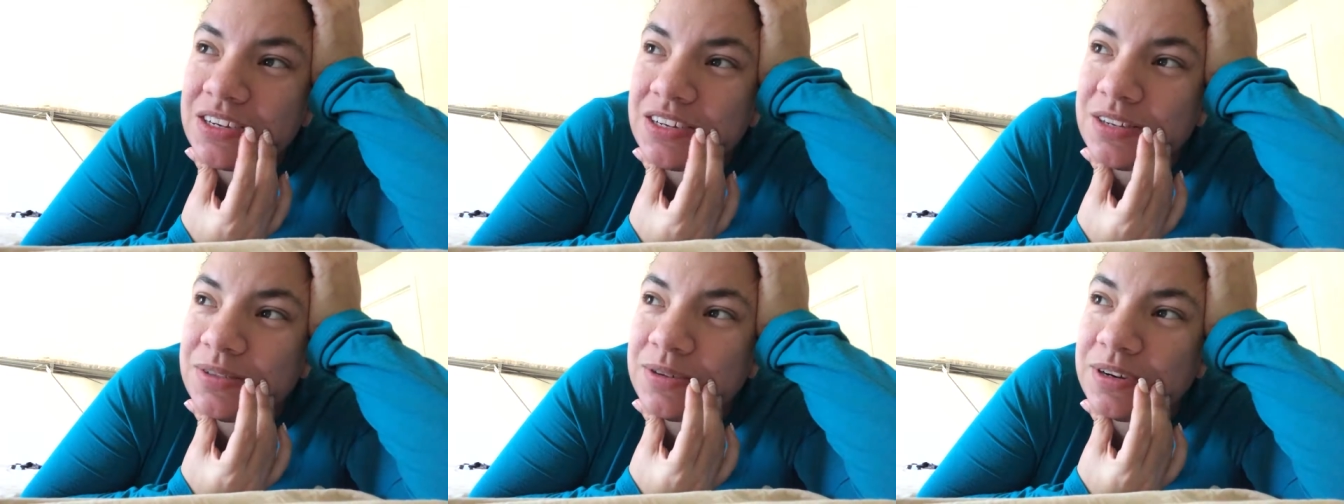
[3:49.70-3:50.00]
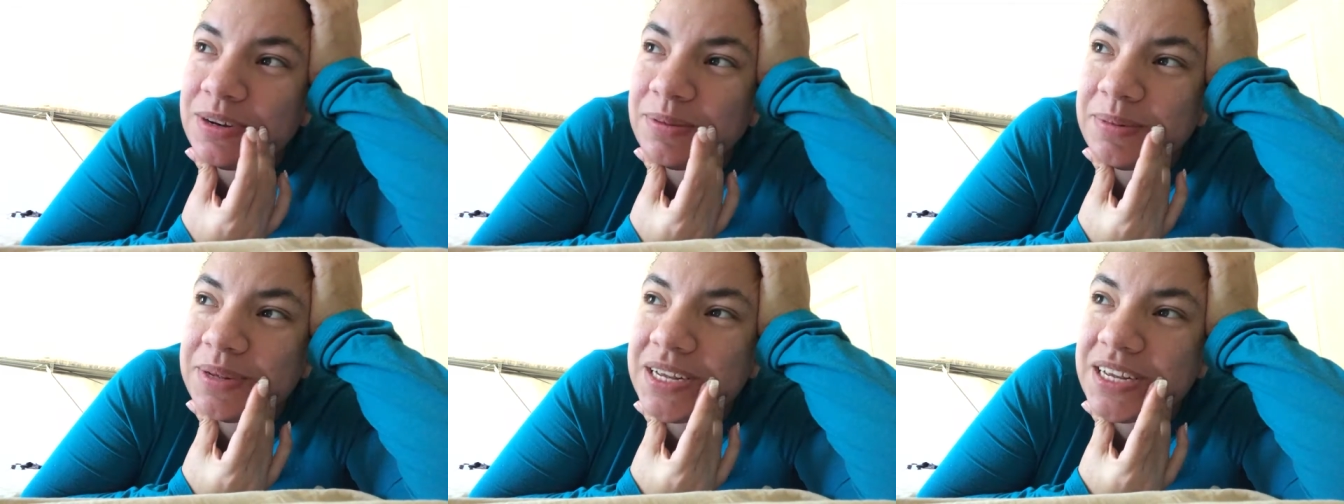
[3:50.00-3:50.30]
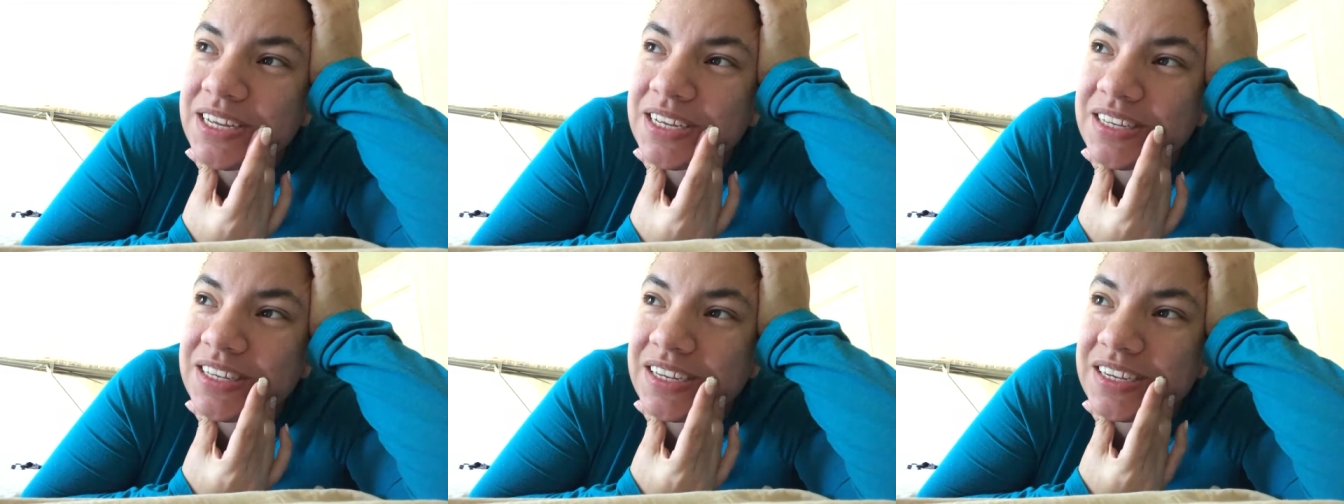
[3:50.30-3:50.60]
like, I just
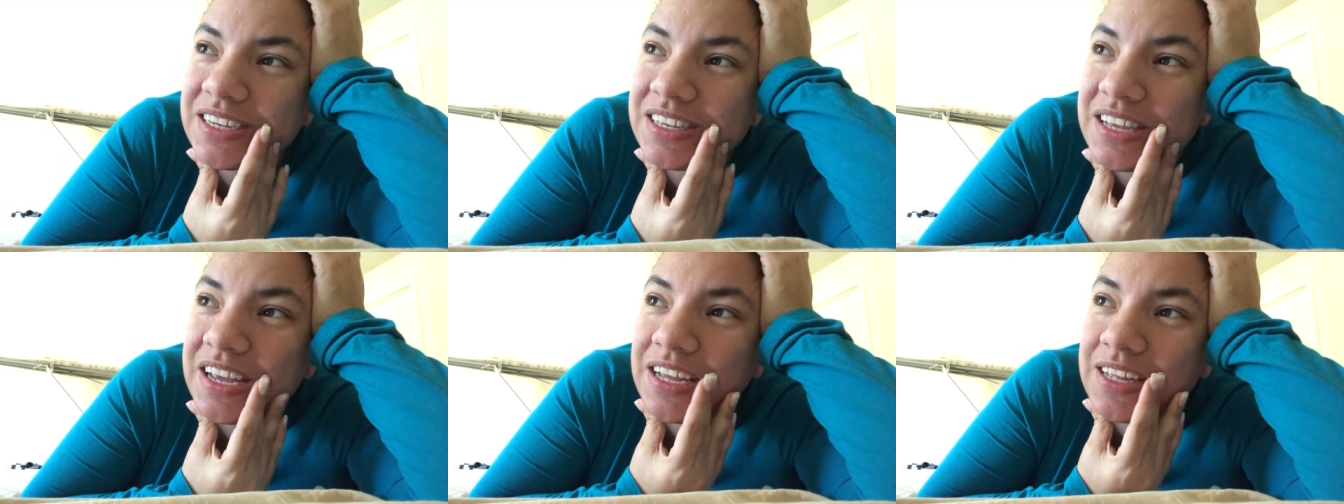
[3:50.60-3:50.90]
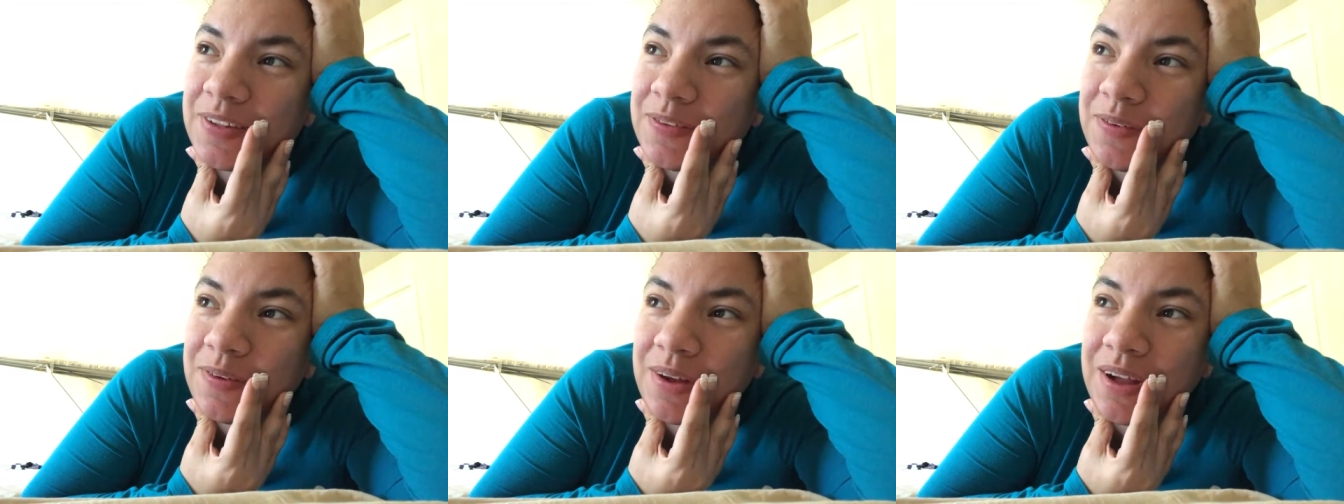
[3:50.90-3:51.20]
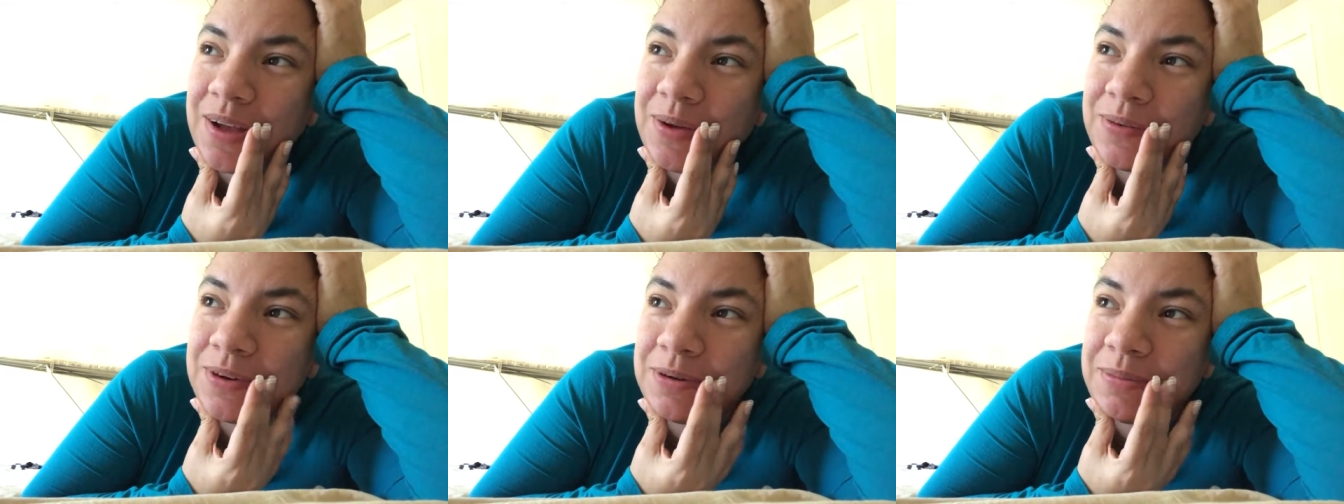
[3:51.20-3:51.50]
want to be
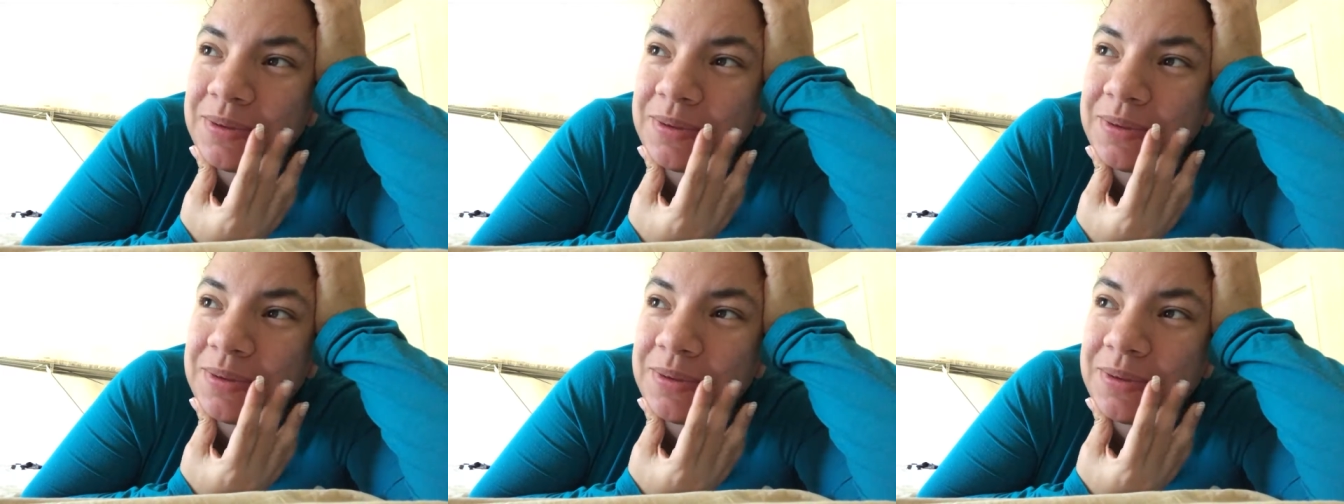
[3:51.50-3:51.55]
successful.